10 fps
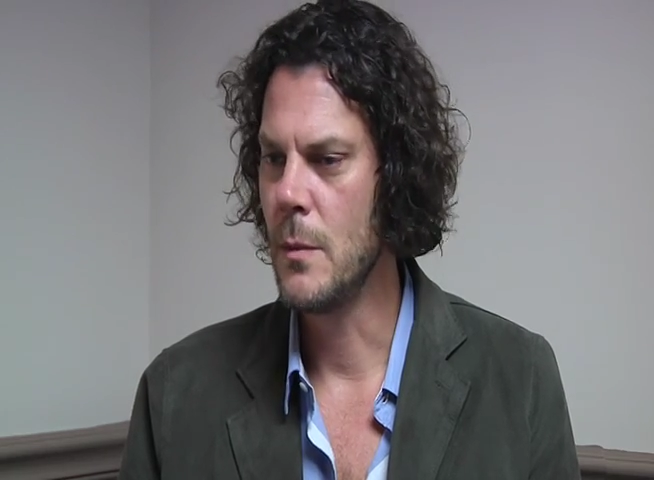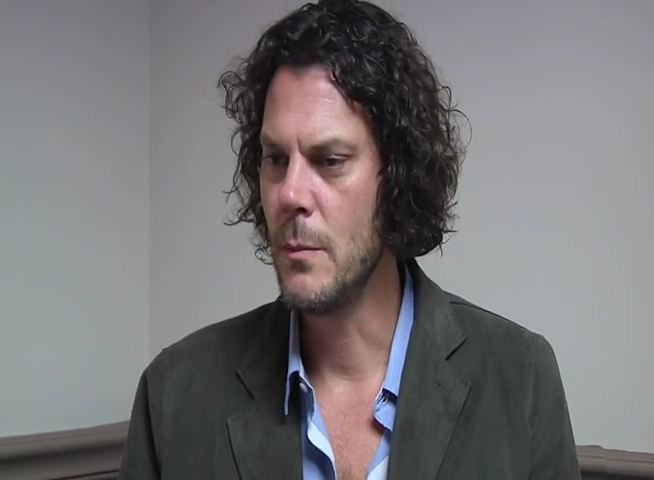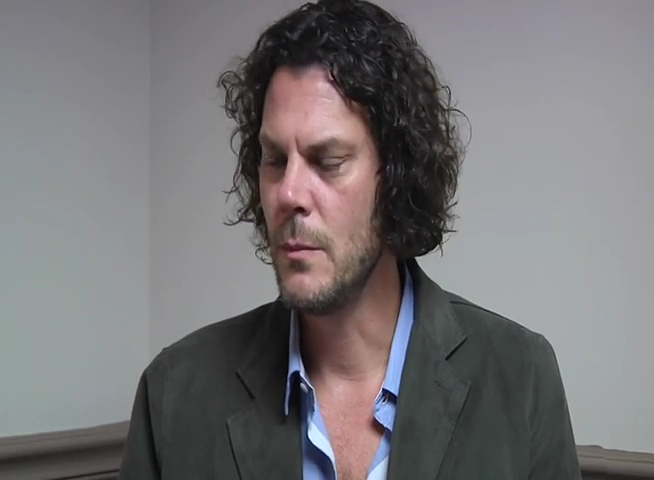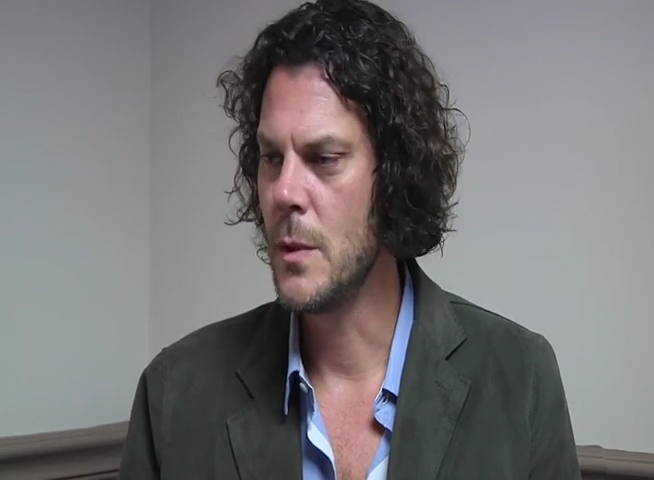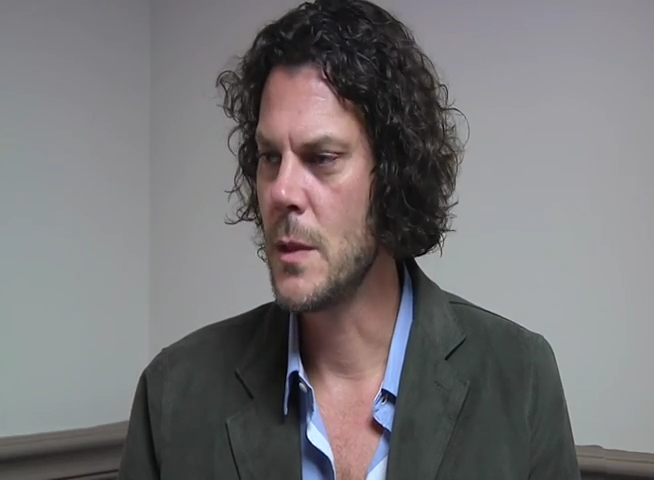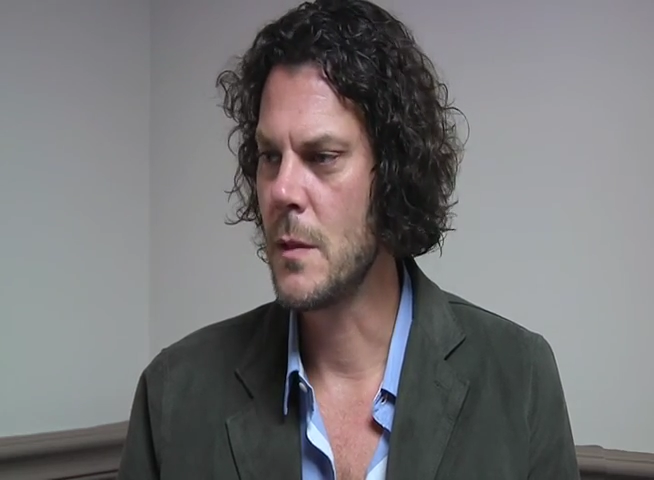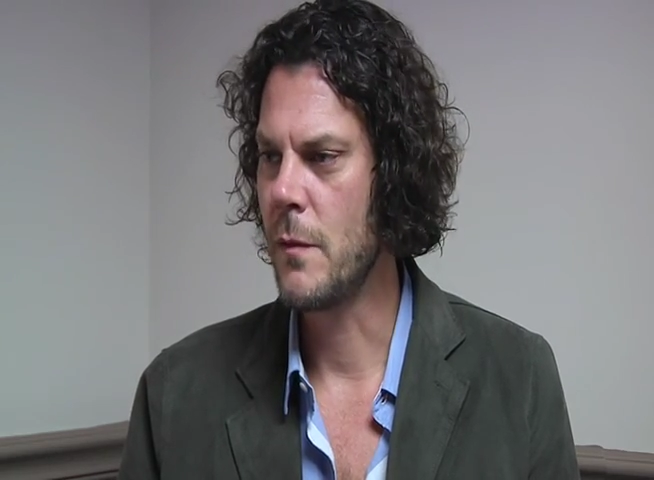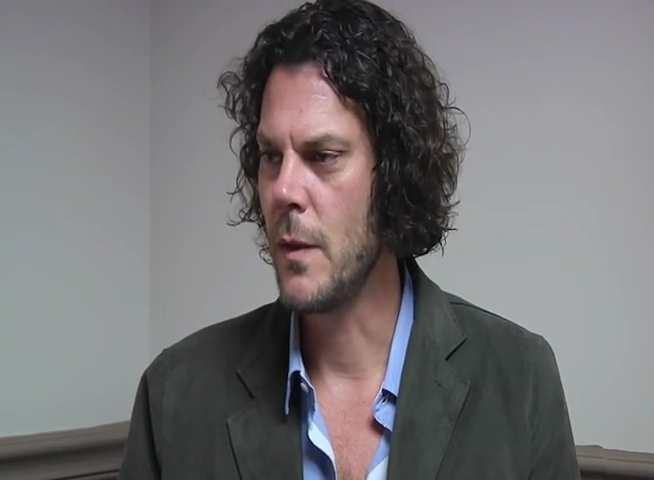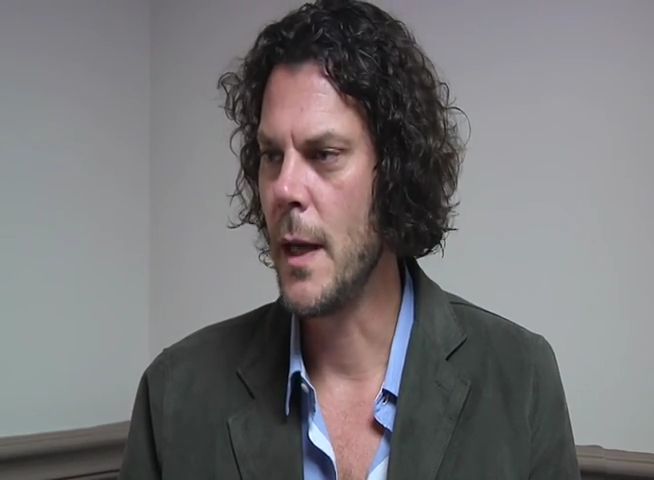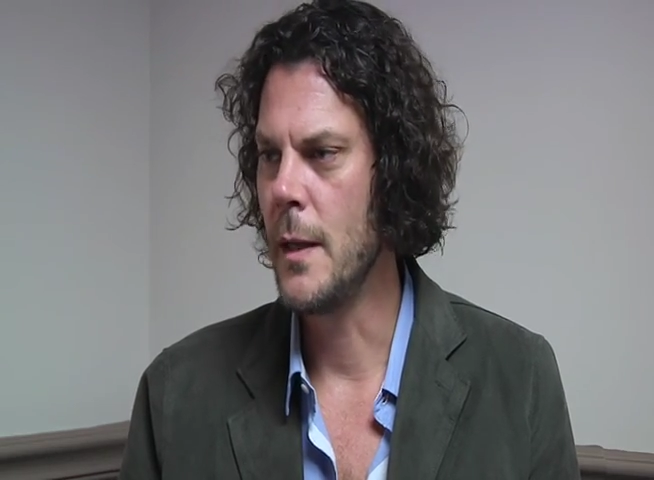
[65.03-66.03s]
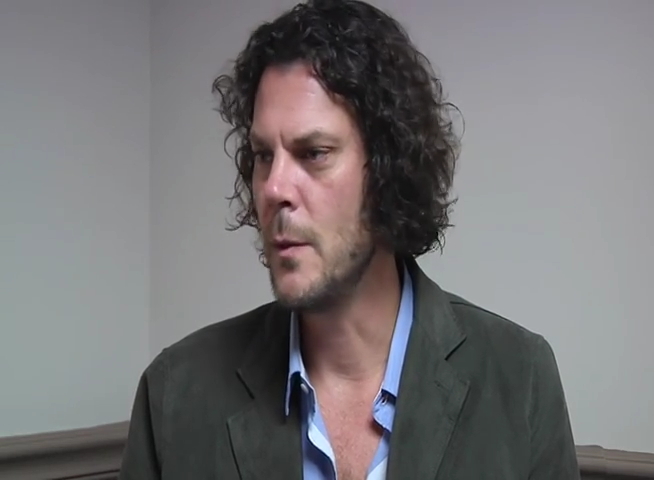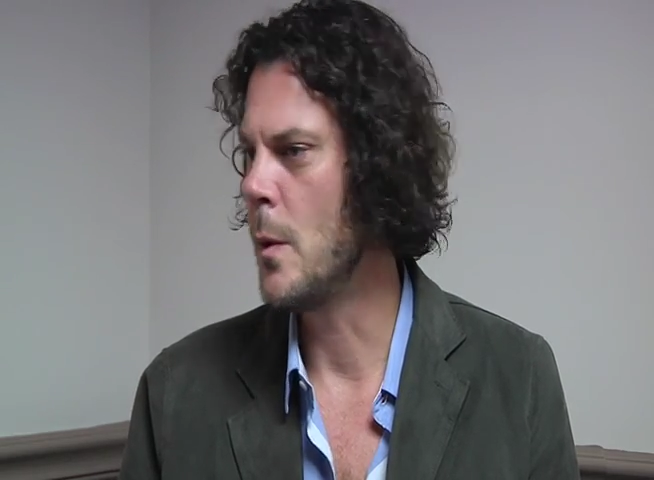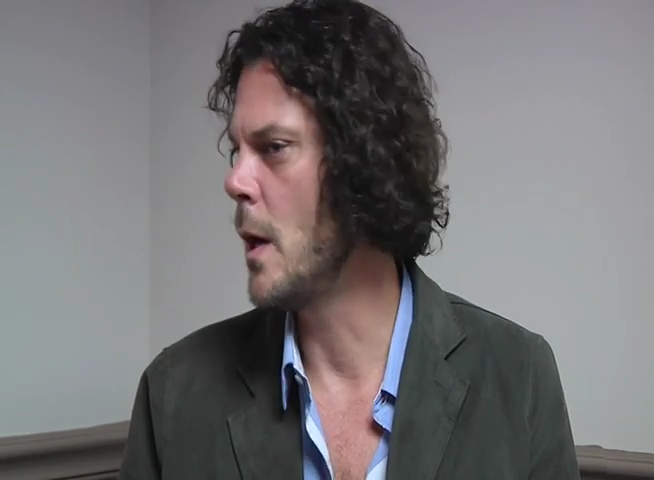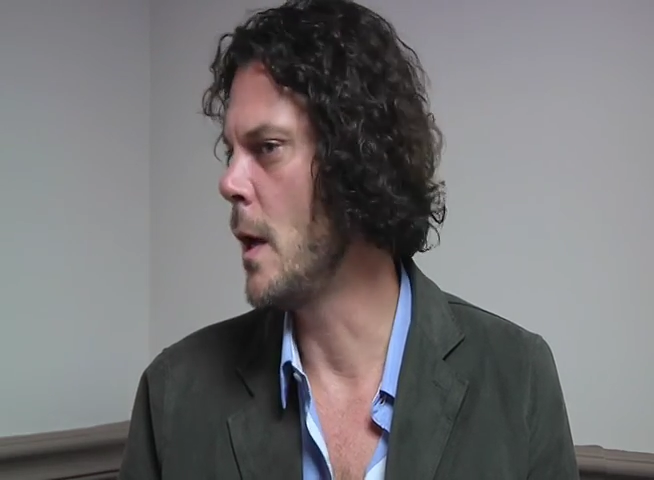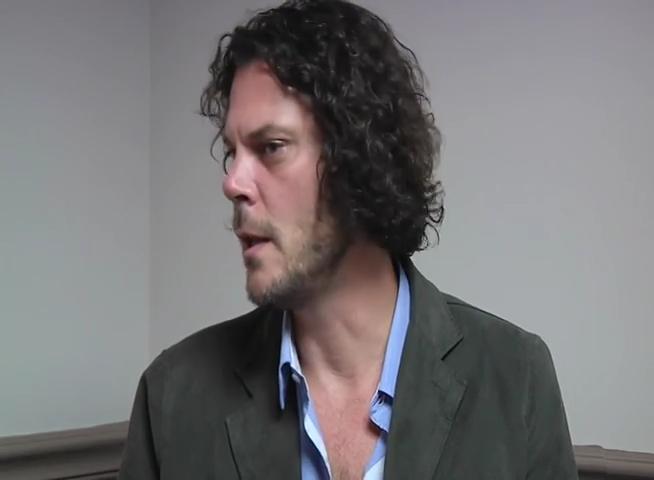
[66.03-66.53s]
You just a fly in the
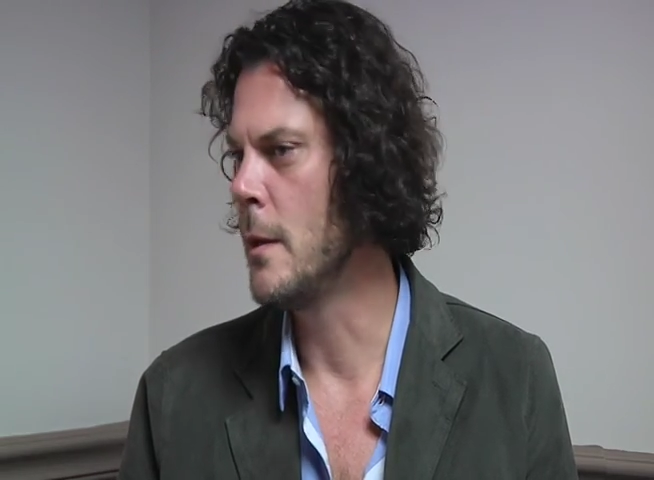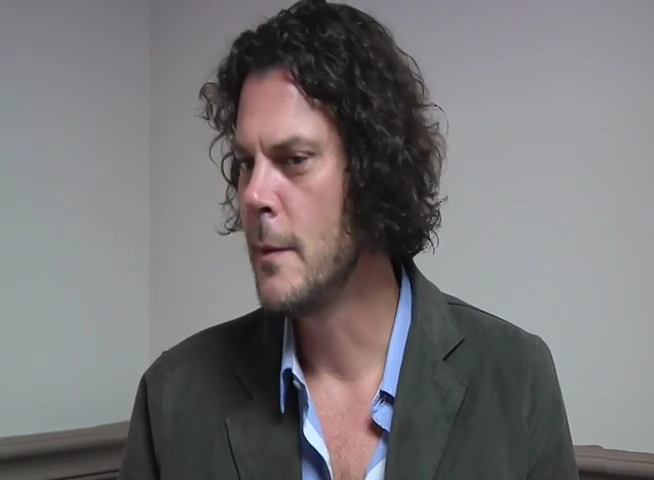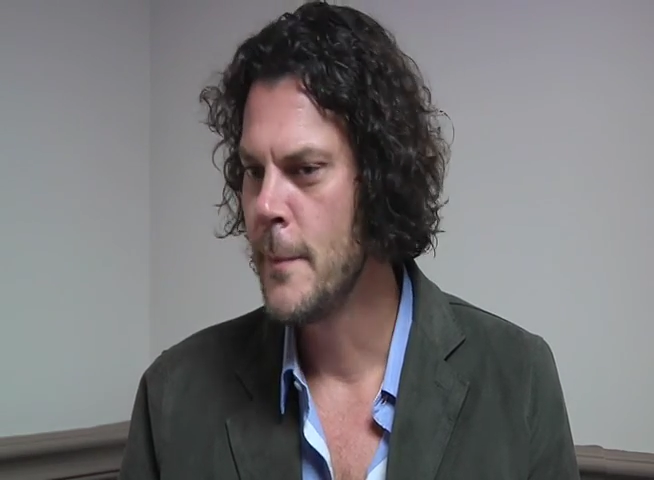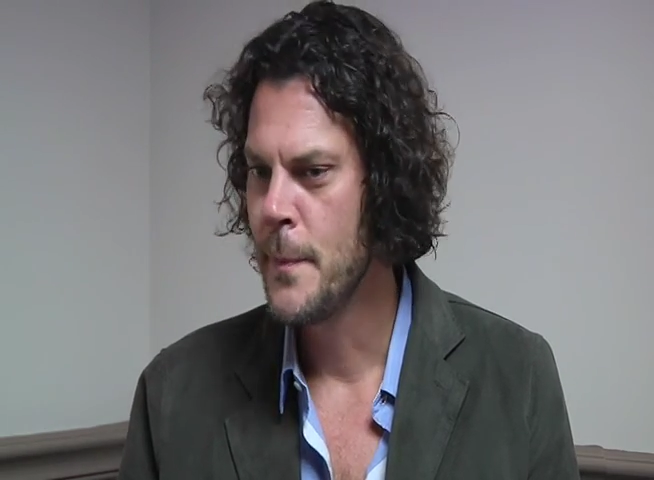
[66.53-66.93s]
wall,